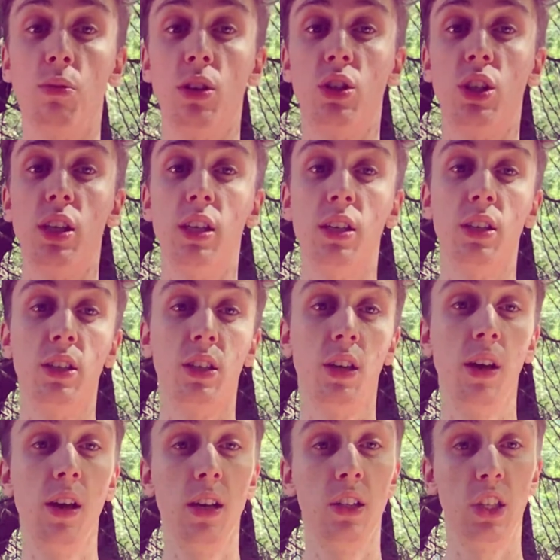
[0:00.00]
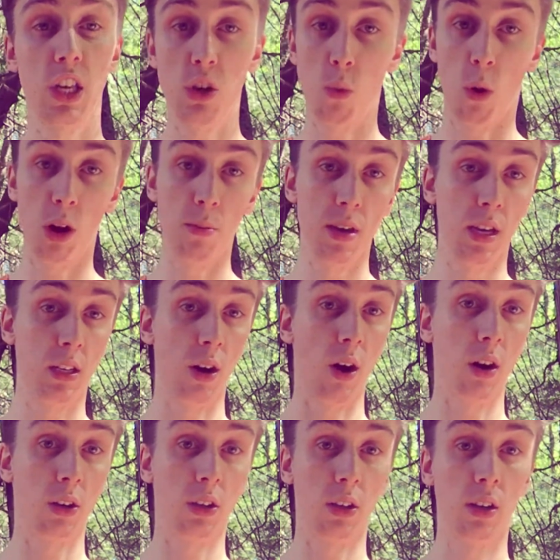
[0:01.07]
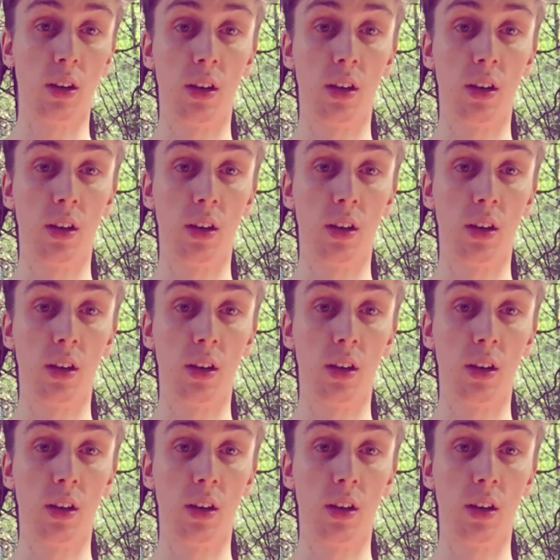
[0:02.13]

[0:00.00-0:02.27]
which is say you want to be a doctor.